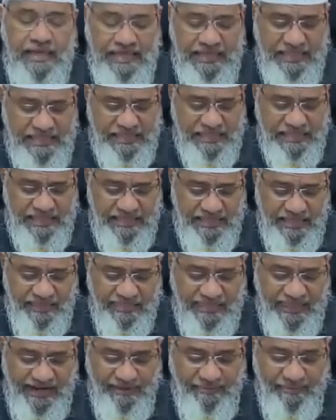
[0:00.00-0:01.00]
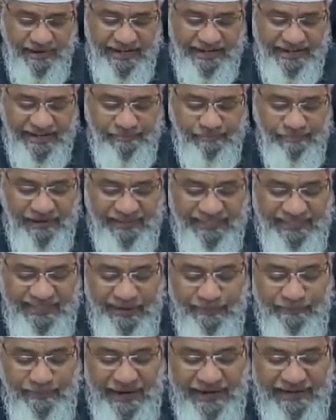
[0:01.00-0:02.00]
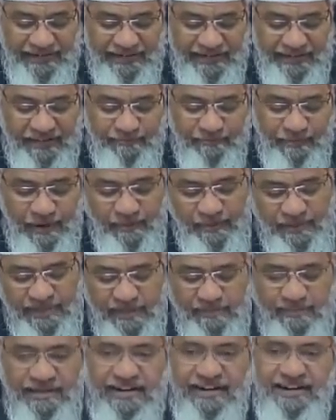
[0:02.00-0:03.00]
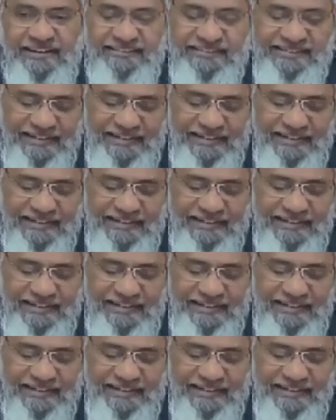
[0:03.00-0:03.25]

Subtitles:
Is celebrating birthday parties permissible in